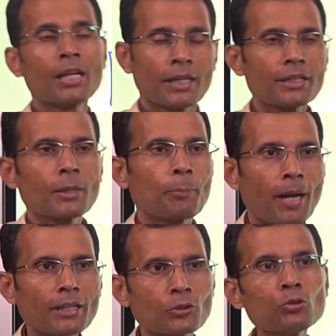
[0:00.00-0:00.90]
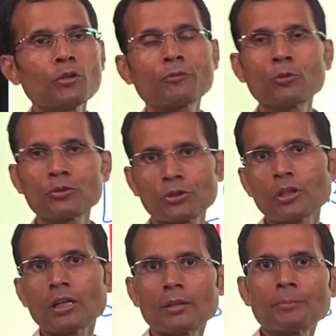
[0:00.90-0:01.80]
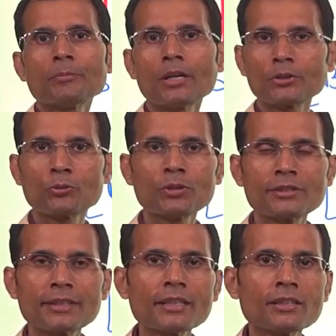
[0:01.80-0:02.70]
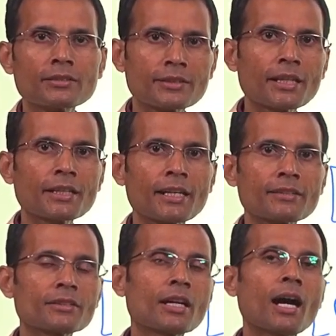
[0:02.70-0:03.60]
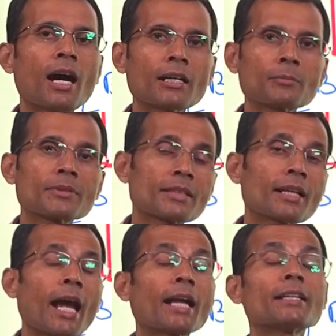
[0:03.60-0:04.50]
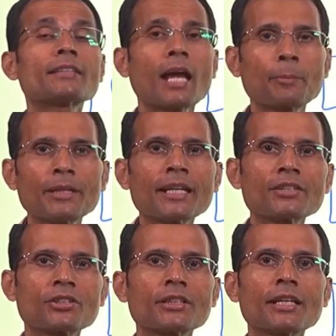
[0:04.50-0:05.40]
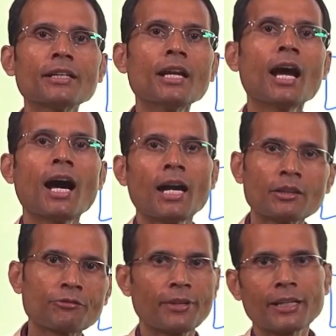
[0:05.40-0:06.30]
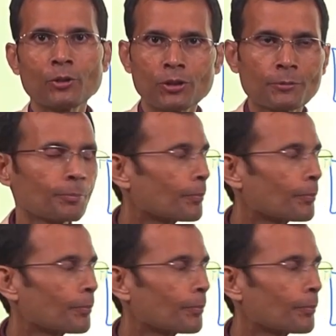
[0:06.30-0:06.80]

In the part 2 of course, uh, uh, you will see the staircase in the heart muscle and its application in heart failure.